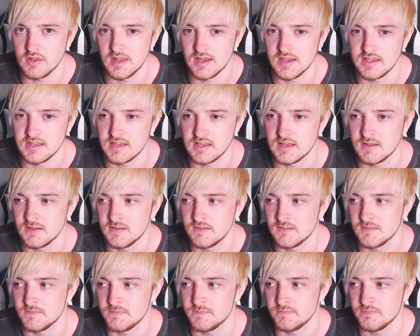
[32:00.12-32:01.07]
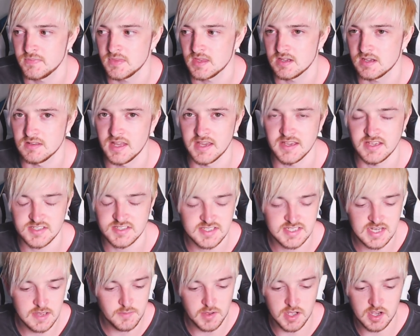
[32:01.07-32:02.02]
like
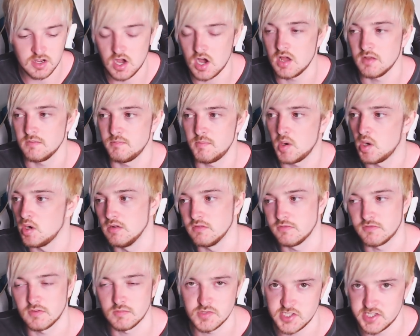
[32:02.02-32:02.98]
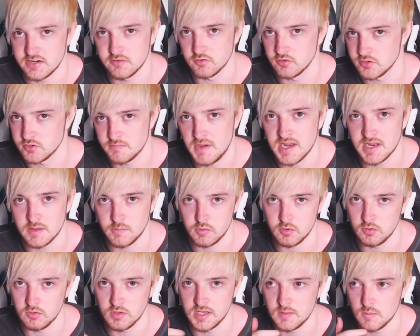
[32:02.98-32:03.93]
Saber can't pull from Shiro's mana
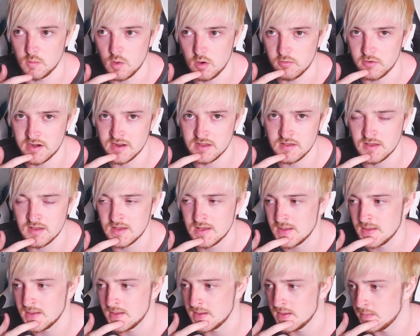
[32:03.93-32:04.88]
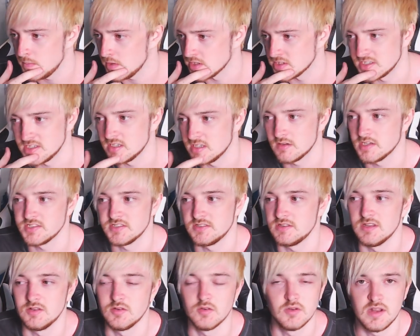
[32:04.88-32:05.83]
pool anymore, right? Because
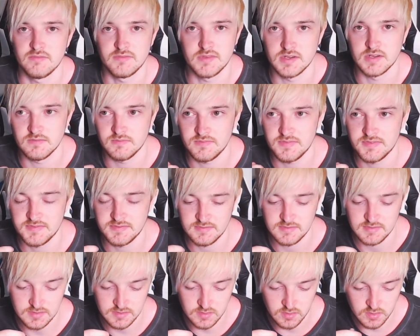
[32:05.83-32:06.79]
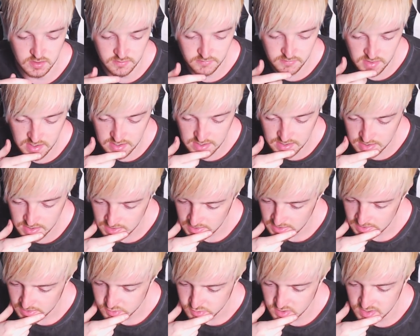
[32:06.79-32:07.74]
they don't have that.
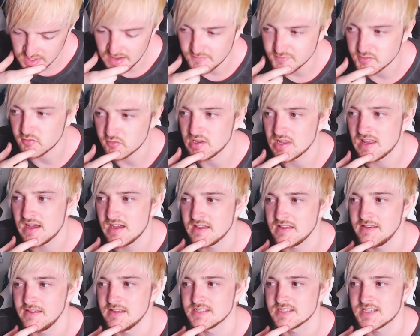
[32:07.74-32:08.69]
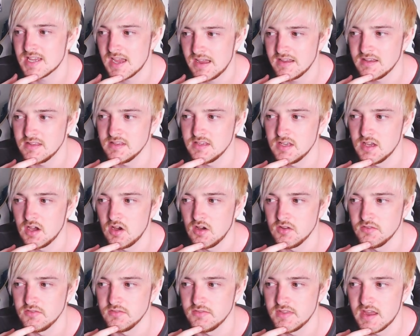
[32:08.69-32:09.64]
So they have to rely entirely
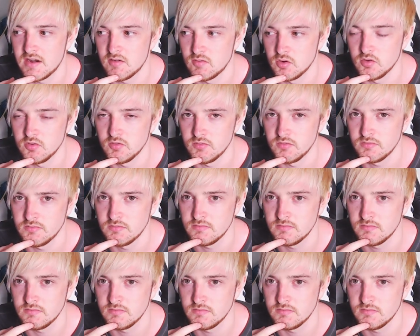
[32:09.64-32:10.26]
on their own.